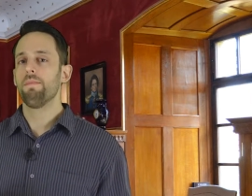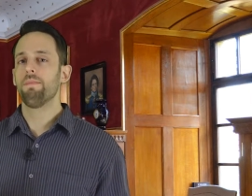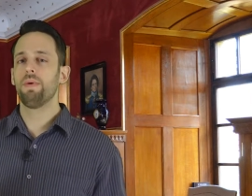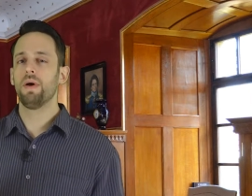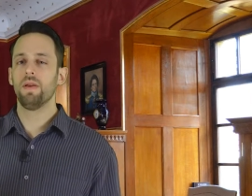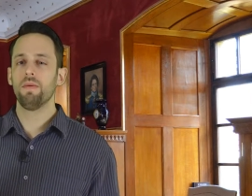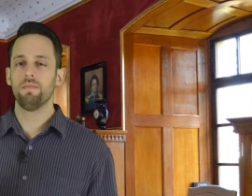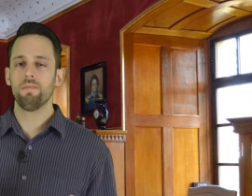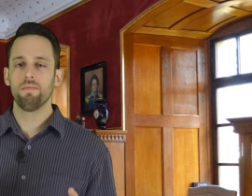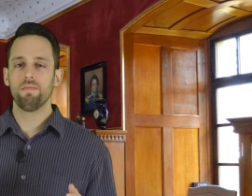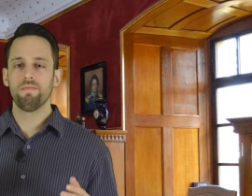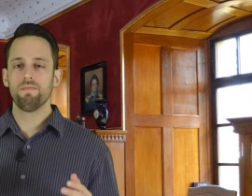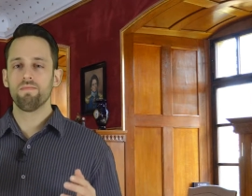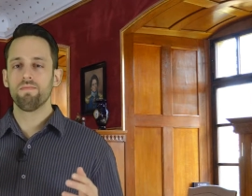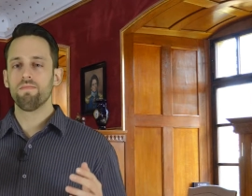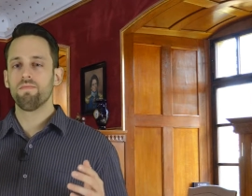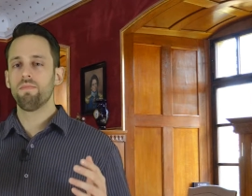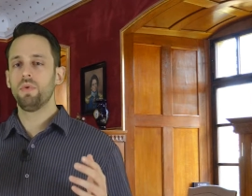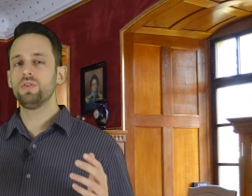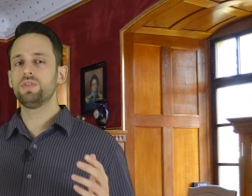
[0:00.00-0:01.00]
But
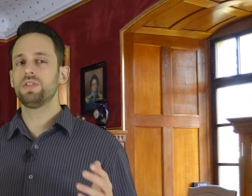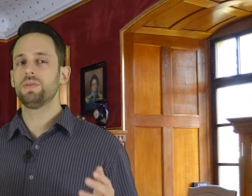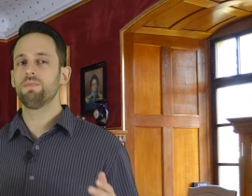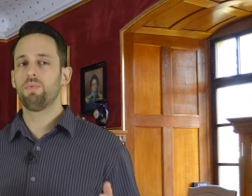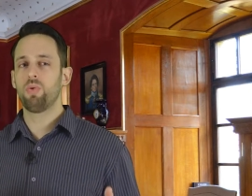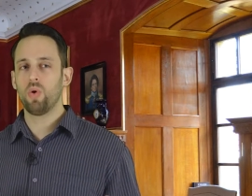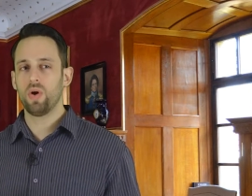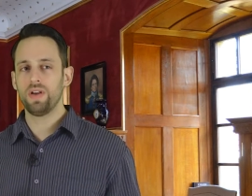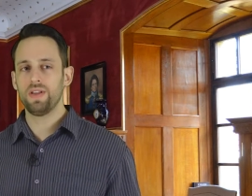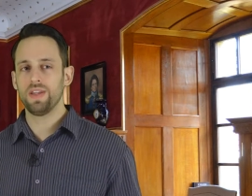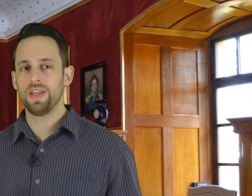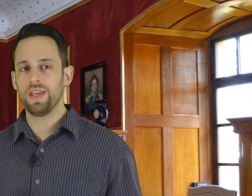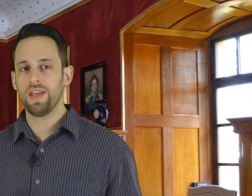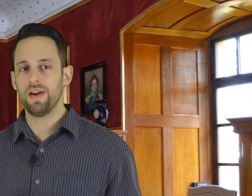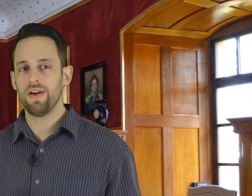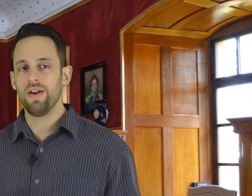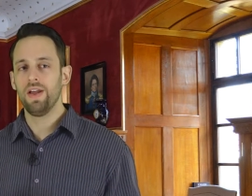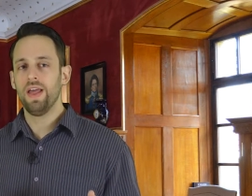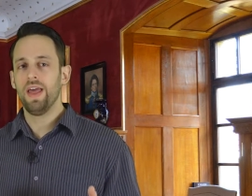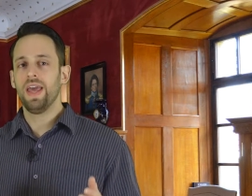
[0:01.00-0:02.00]
most importantly
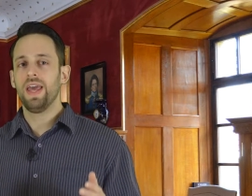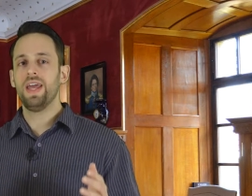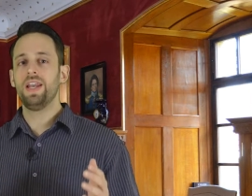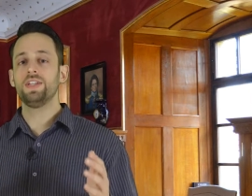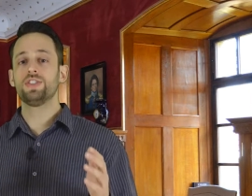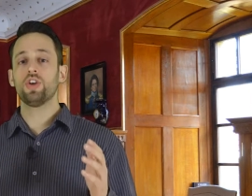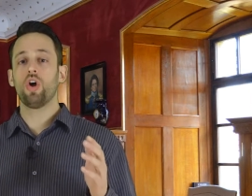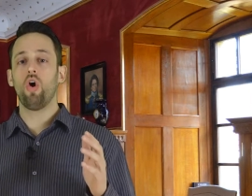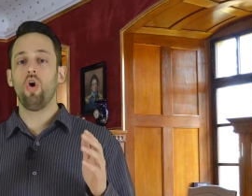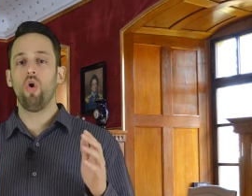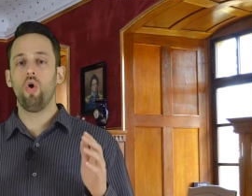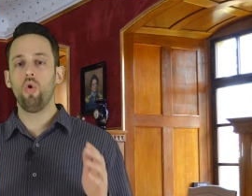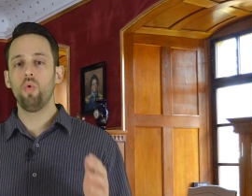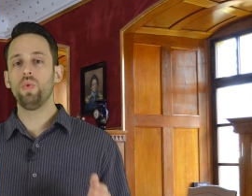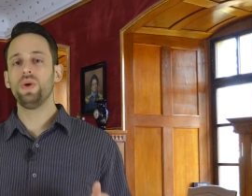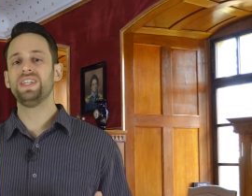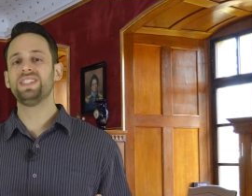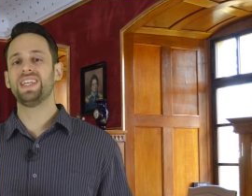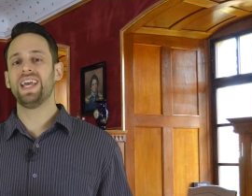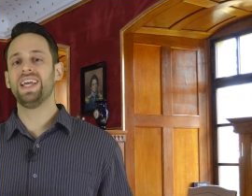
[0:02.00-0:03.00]
here, it is
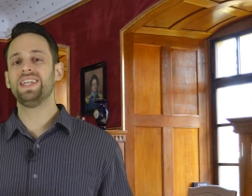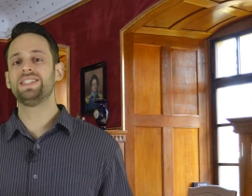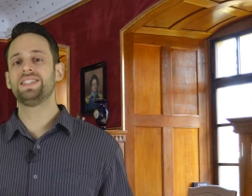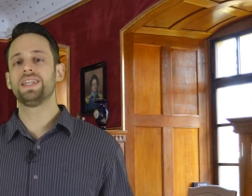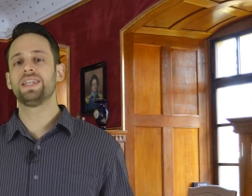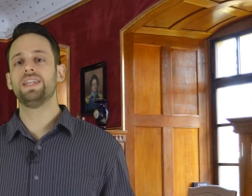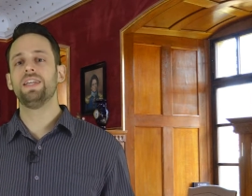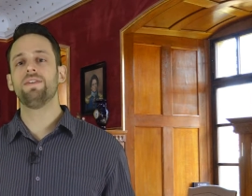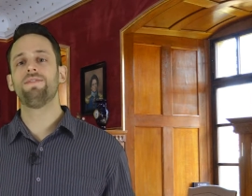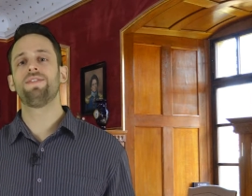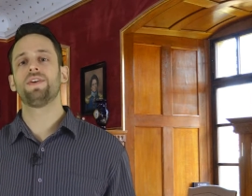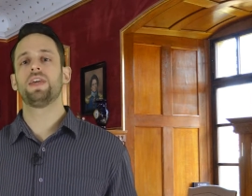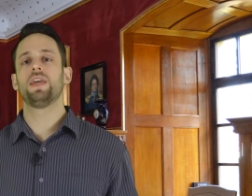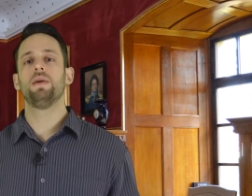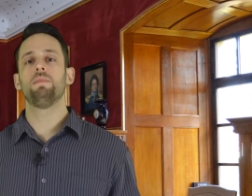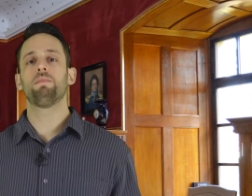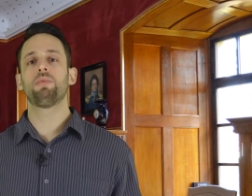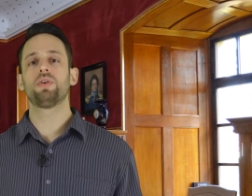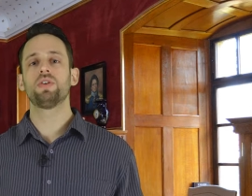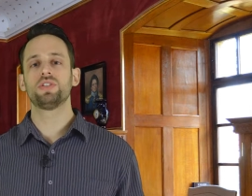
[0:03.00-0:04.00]
always a
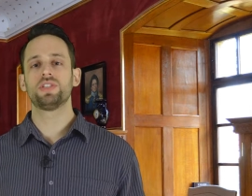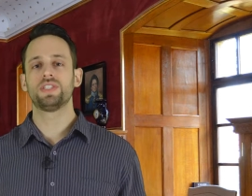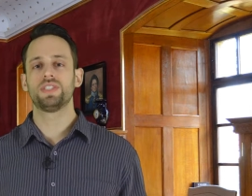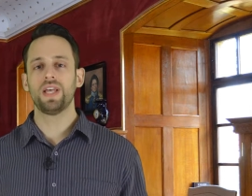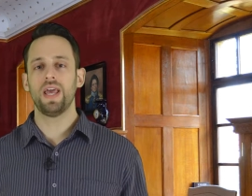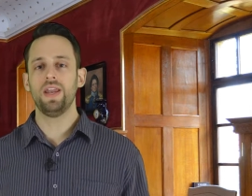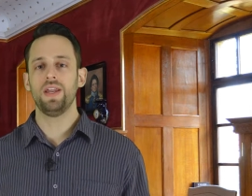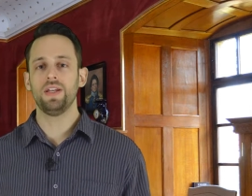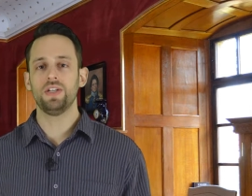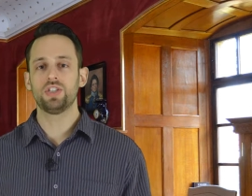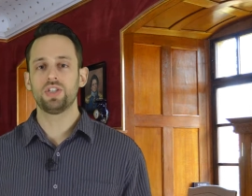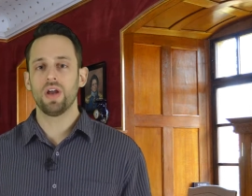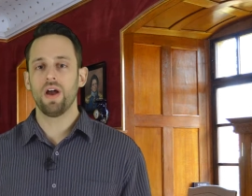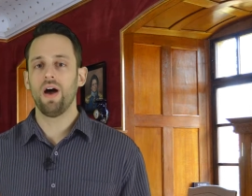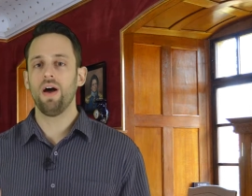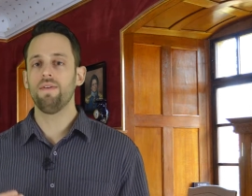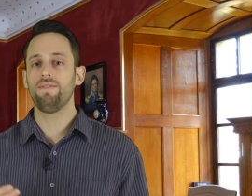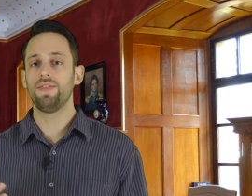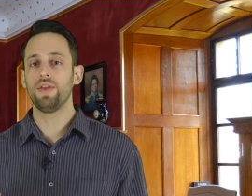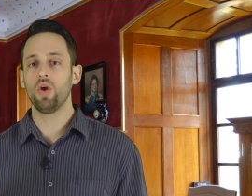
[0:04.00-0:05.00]
significant percentage
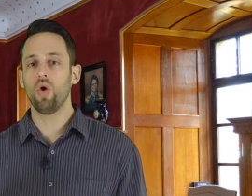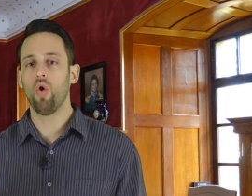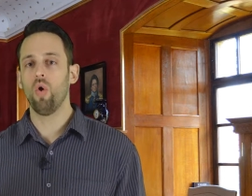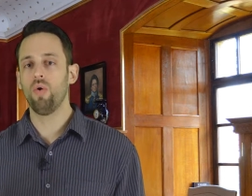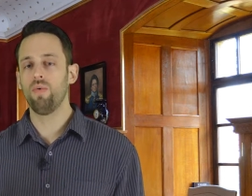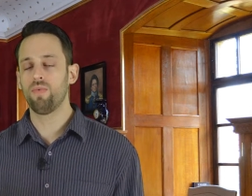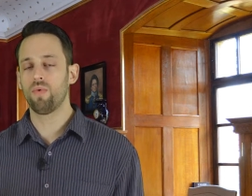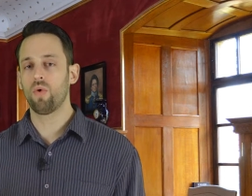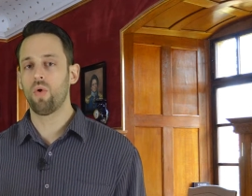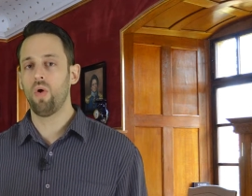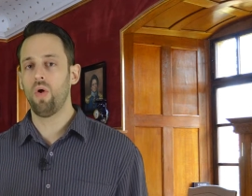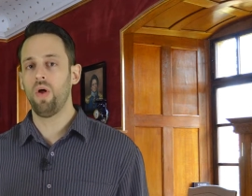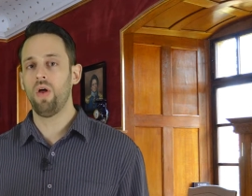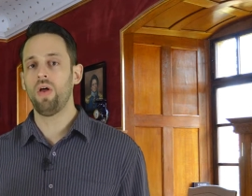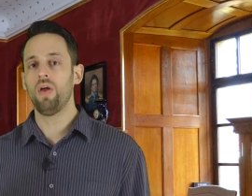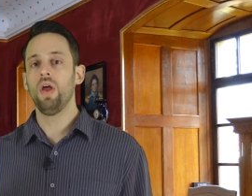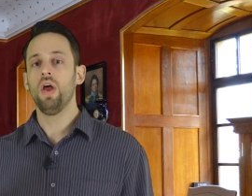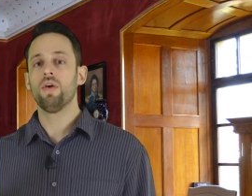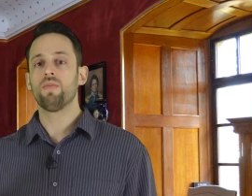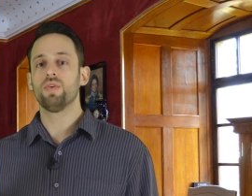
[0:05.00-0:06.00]
of the
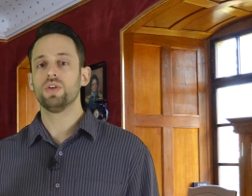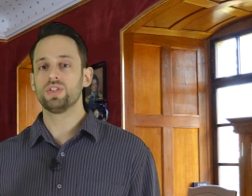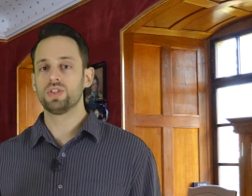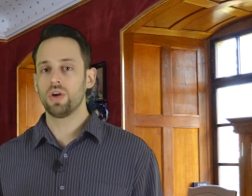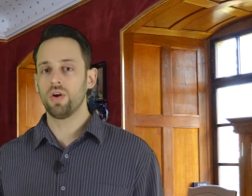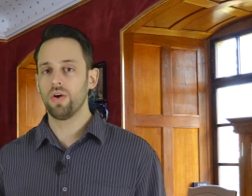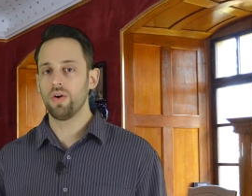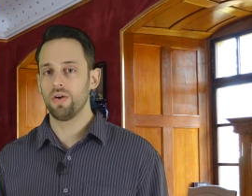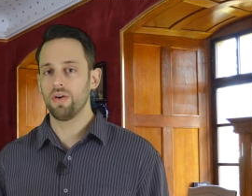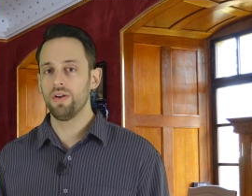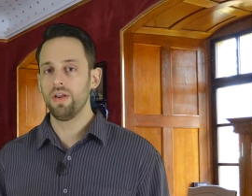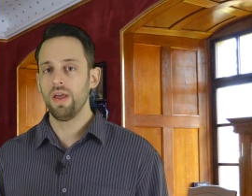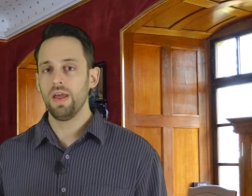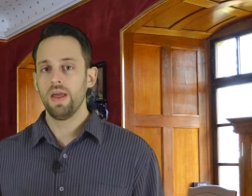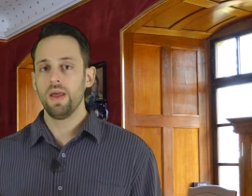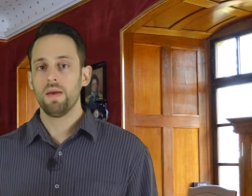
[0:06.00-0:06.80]
overall return